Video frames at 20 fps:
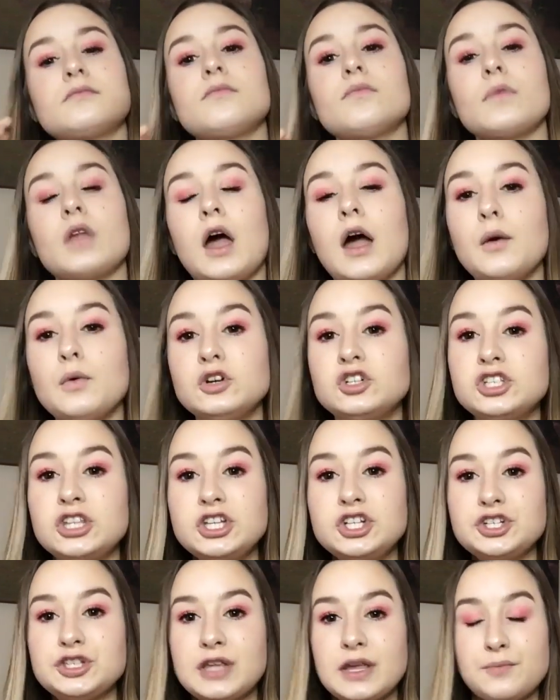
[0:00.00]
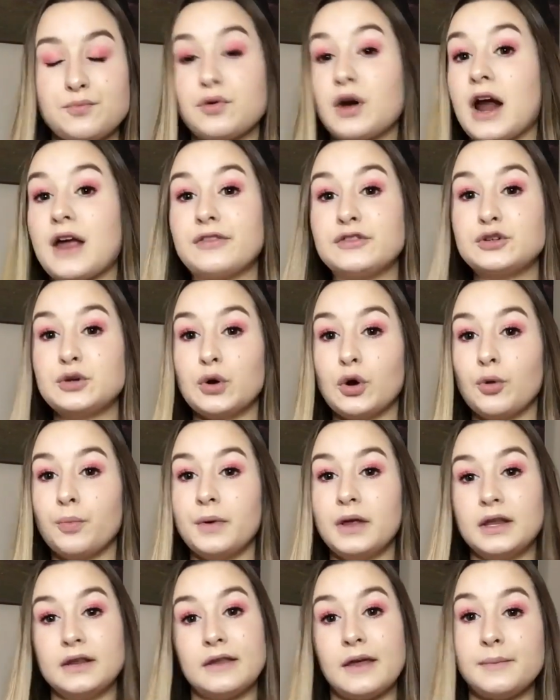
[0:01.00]
I wish they just, like, pried the door open
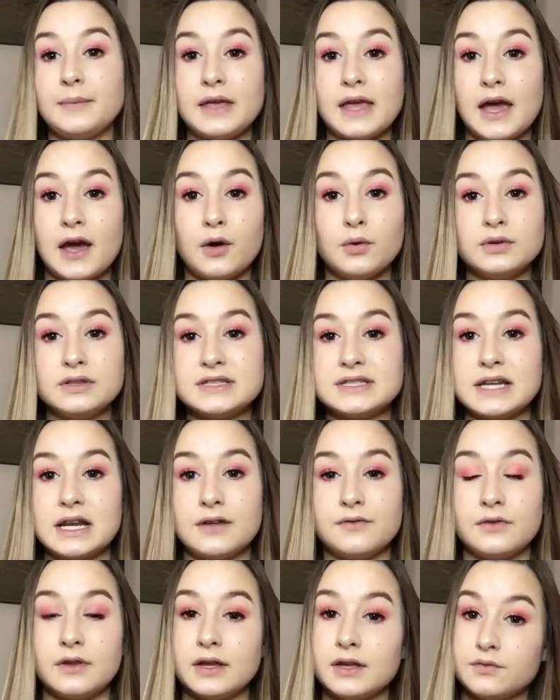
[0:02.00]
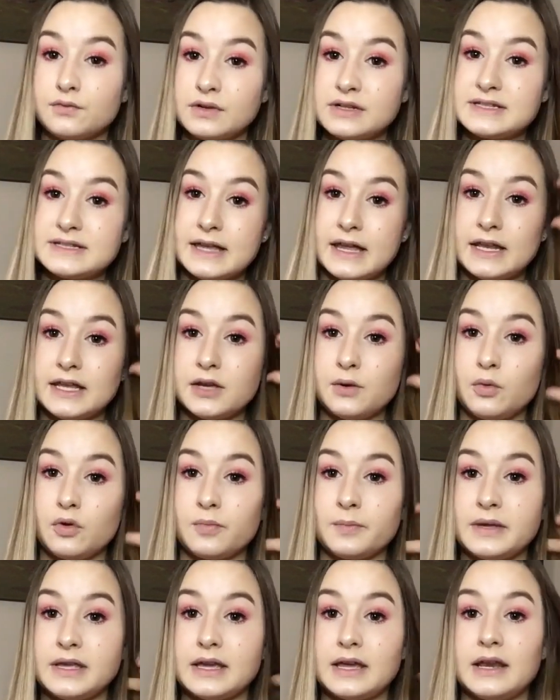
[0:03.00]
and let me out instead of, like, resetting it with
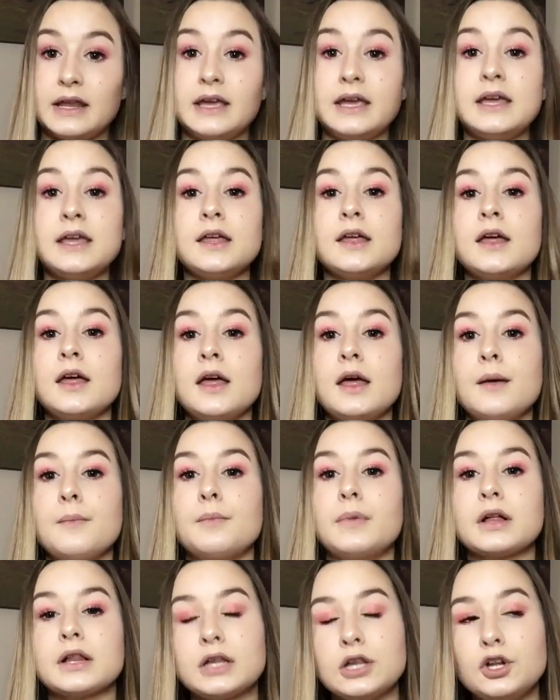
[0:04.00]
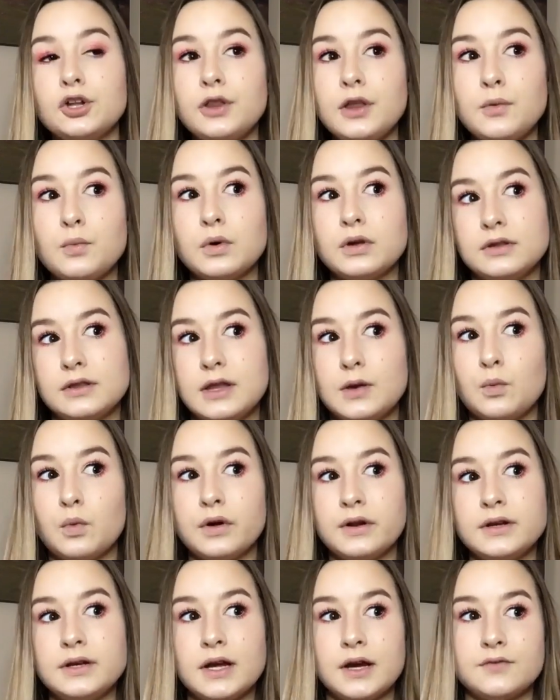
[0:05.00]
me in it. But clearly they
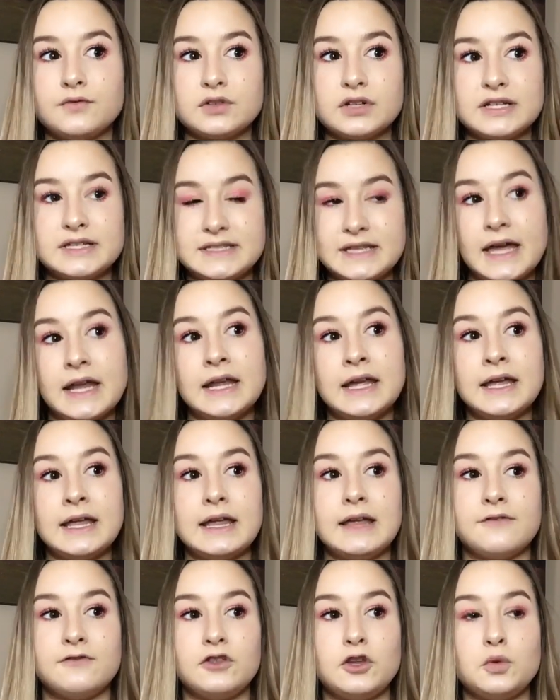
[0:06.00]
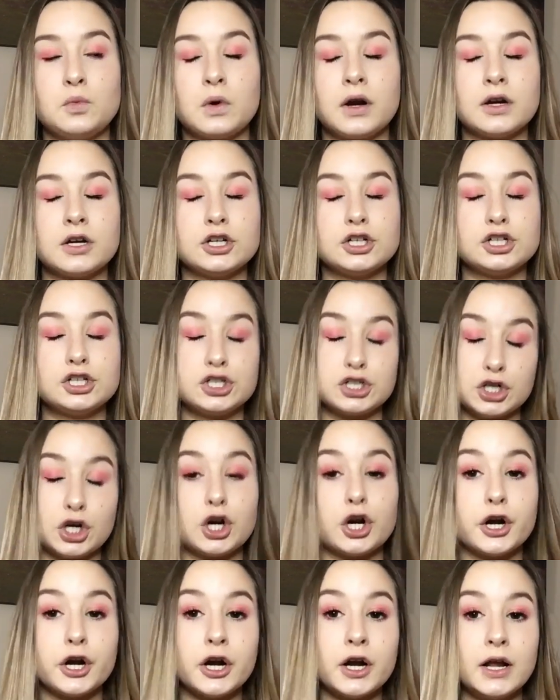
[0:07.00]
wouldn't have reset it if they weren't
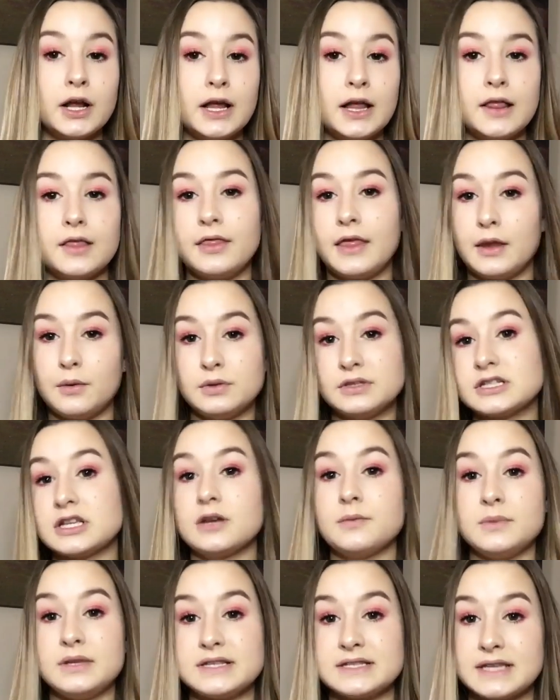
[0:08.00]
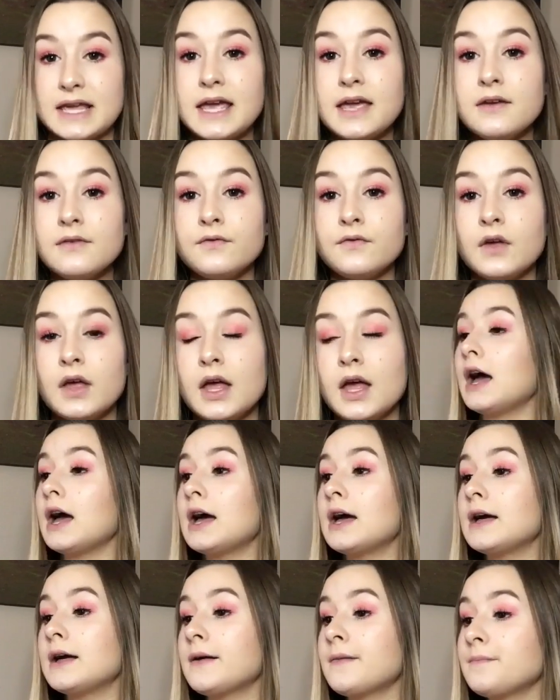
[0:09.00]
sure that I was going to be safe.
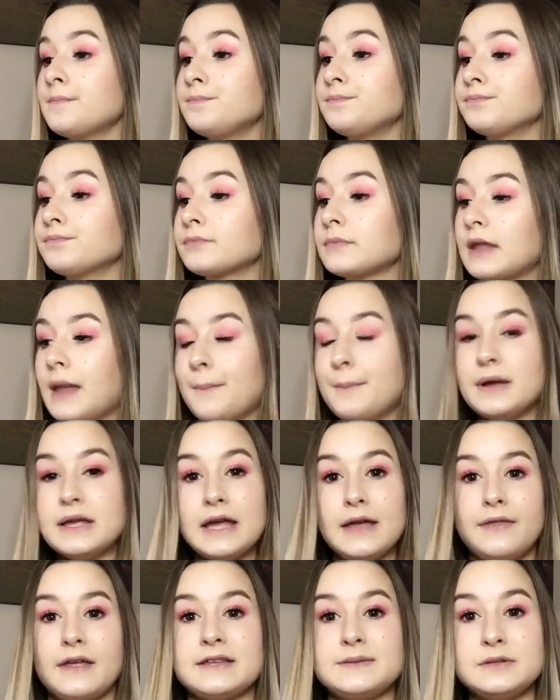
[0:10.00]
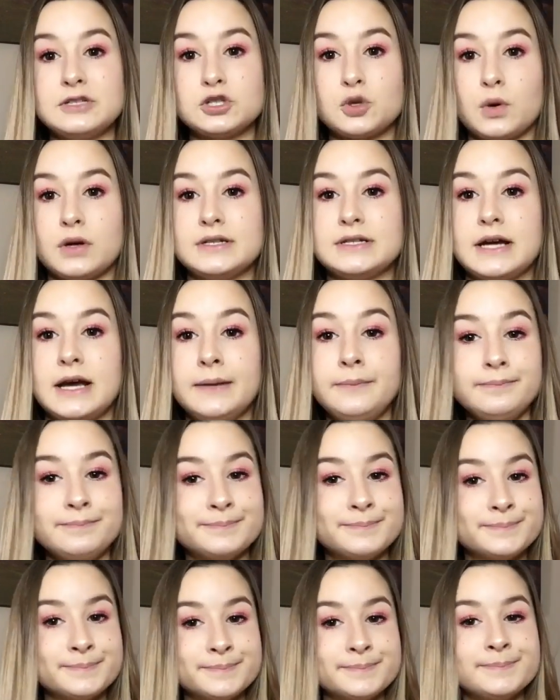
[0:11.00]
But yeah, that's my story time.
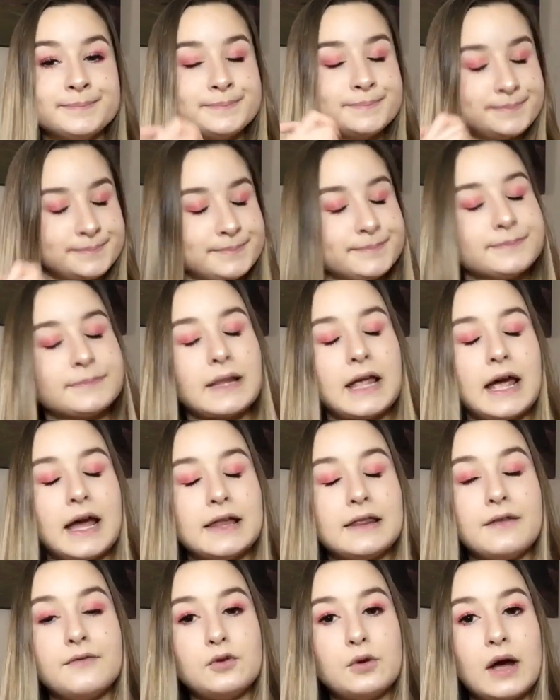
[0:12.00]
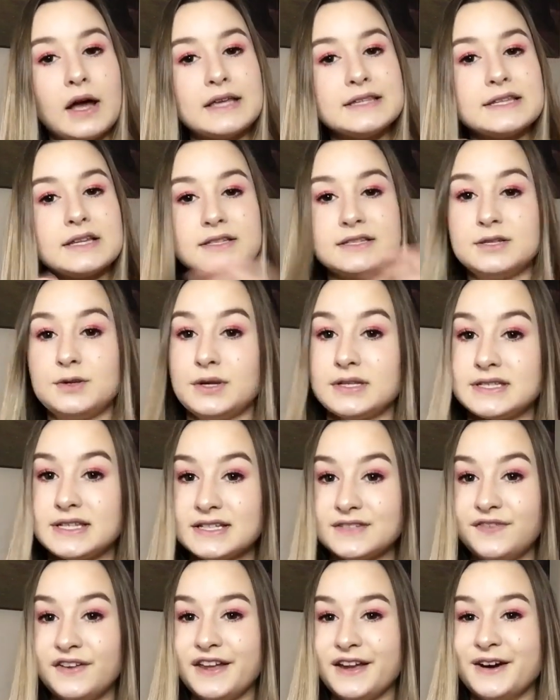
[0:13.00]
I love you guys. I'll see you guys next
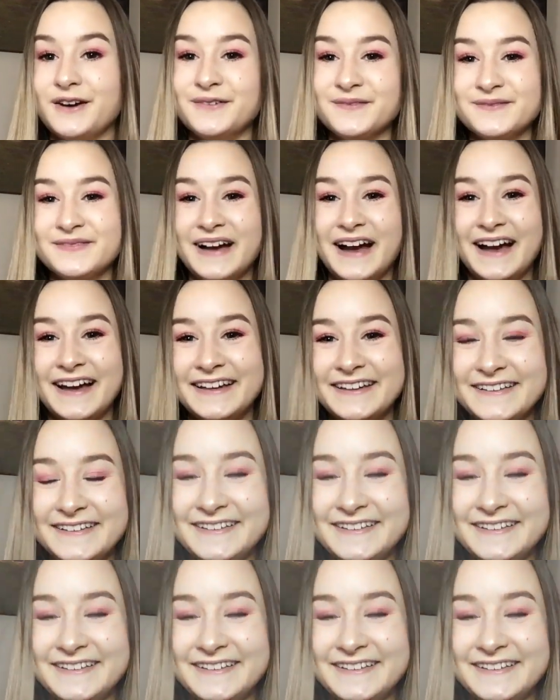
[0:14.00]
video. Bye.